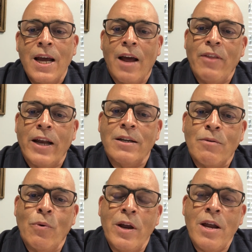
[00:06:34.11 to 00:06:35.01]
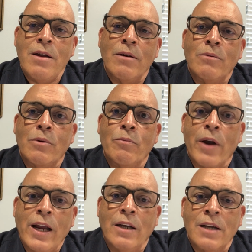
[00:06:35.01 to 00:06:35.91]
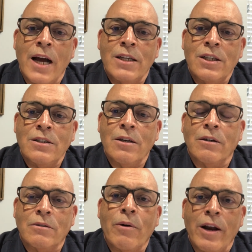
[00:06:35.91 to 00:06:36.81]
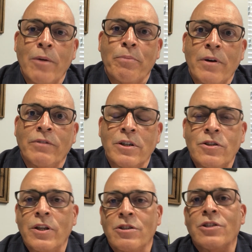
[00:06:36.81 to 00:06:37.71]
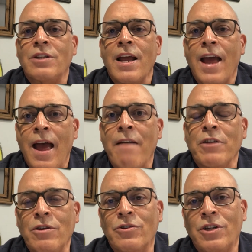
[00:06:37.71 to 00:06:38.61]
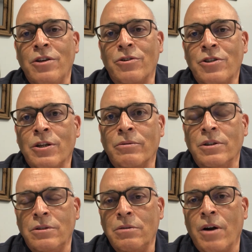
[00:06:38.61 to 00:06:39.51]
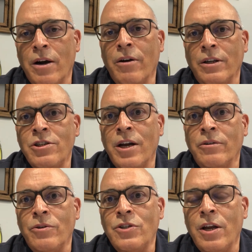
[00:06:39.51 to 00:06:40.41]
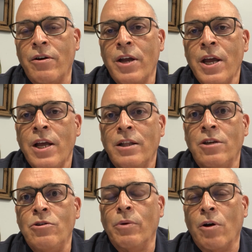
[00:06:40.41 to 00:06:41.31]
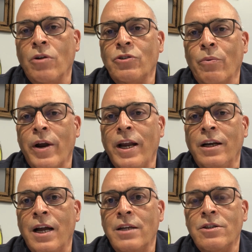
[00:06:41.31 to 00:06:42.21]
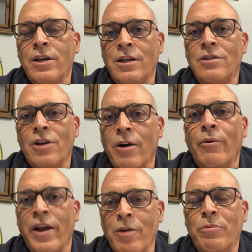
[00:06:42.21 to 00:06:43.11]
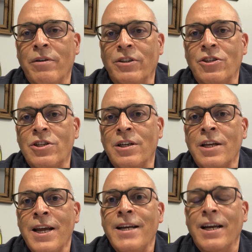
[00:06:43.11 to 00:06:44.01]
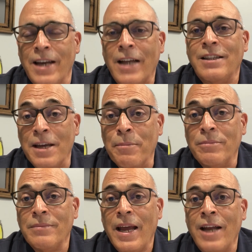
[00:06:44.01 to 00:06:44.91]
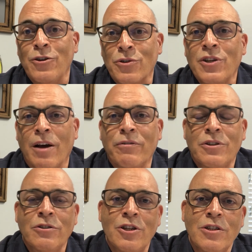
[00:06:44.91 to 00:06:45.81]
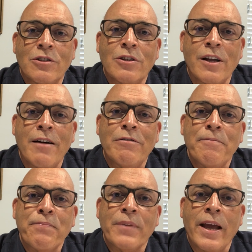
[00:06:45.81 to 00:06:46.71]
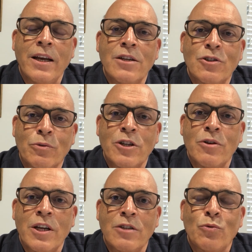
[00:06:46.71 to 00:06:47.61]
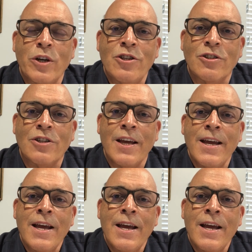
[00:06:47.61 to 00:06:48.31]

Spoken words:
And that we would recognize as a greater privilege than just having you send your children to our early childhood center, that you would also recognize that it is our greater privilege to connect them and yourself to Jesus' love and his riches.